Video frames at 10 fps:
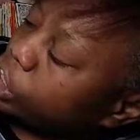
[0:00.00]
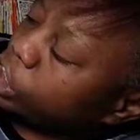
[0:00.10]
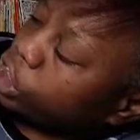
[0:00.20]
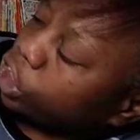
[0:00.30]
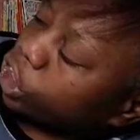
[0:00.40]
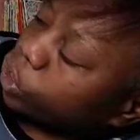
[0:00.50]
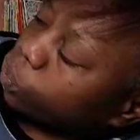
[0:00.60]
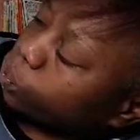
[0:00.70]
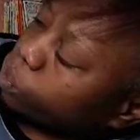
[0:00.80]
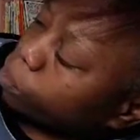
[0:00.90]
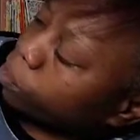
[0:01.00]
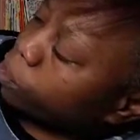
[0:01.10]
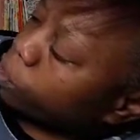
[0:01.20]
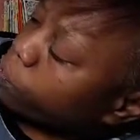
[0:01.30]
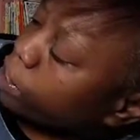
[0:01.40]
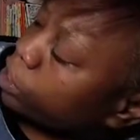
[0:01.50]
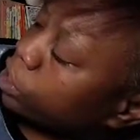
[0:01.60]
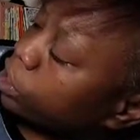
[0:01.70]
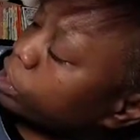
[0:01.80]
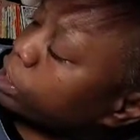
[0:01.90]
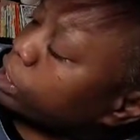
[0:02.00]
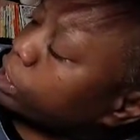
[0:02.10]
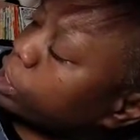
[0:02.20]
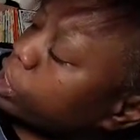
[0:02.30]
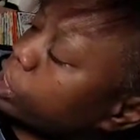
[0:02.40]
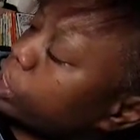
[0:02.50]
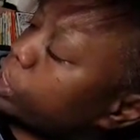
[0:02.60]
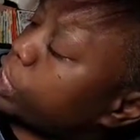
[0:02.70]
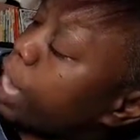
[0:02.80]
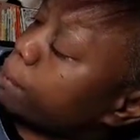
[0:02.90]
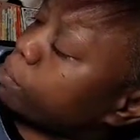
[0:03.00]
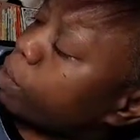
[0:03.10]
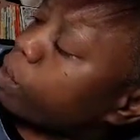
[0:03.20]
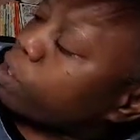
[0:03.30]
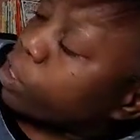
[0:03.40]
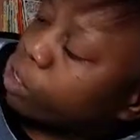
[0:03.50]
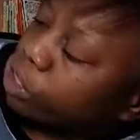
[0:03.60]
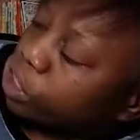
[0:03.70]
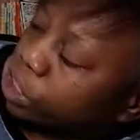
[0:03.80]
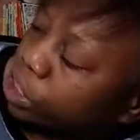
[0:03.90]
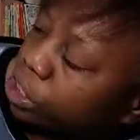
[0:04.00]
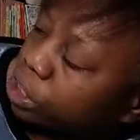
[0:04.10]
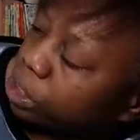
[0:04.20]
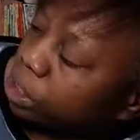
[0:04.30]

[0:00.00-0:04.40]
She scribbled her questions, tapped on her chin.